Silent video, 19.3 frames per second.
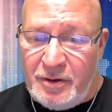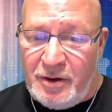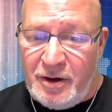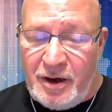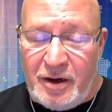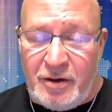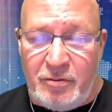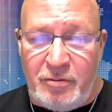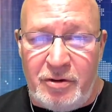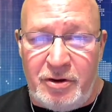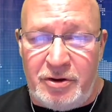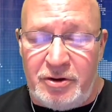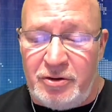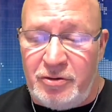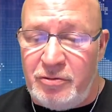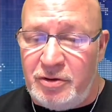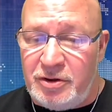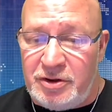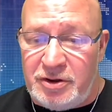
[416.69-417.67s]
I don't want to do
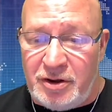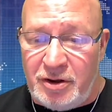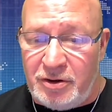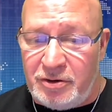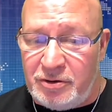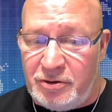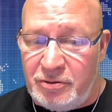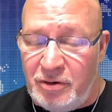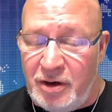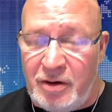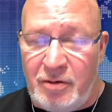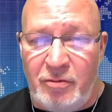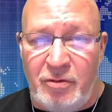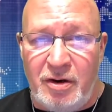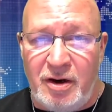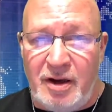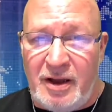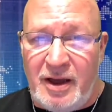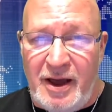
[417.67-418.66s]
what y'all do. I don't
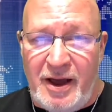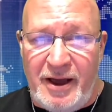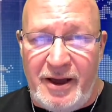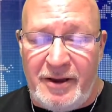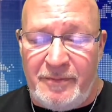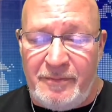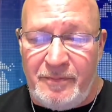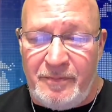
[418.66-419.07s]
want to lie.